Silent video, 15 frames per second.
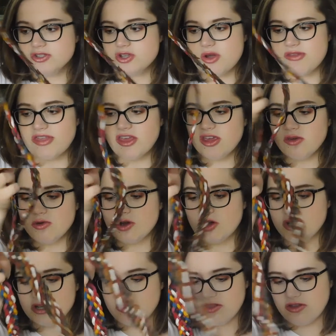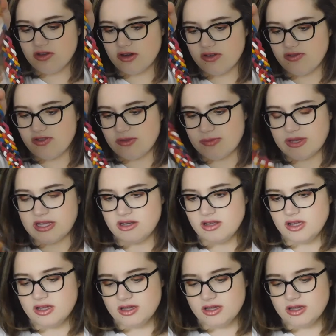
so I think you could in theory flip it